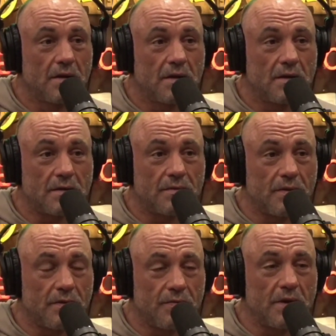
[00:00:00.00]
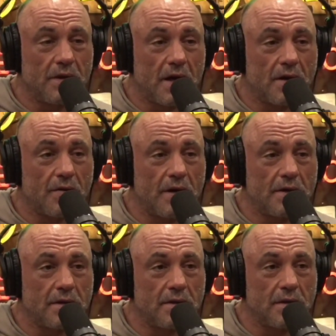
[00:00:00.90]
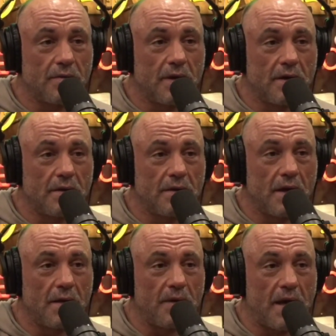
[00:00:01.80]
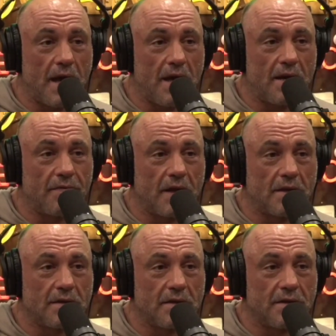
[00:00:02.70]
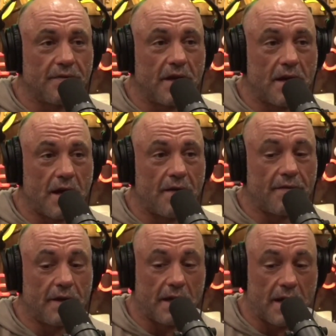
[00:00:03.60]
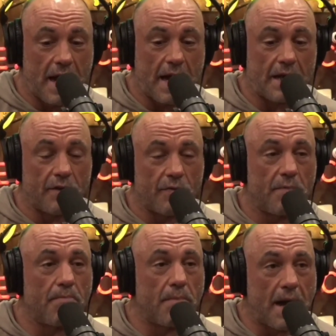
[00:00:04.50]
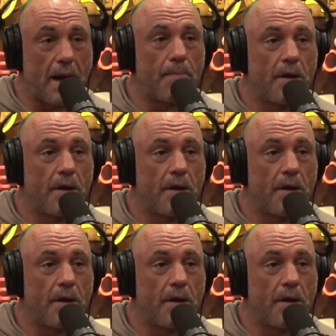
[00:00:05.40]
It's really kind of crazy the way they behave, that is as if they have like an accurate map.